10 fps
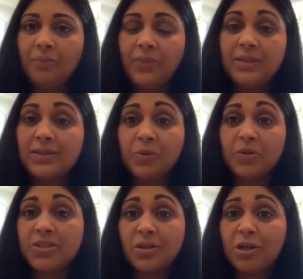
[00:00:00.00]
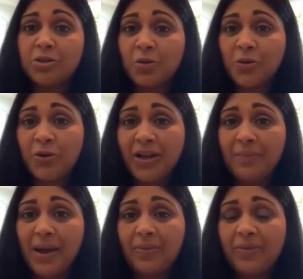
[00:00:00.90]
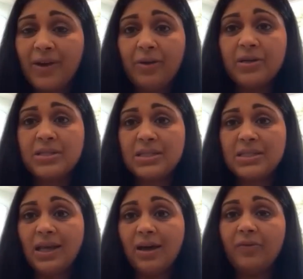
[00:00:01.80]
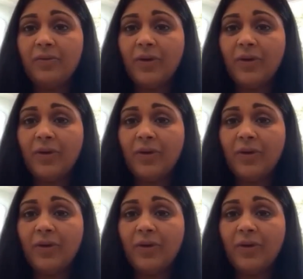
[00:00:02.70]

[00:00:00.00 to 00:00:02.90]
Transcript: things that we're still also learning about the virus itself.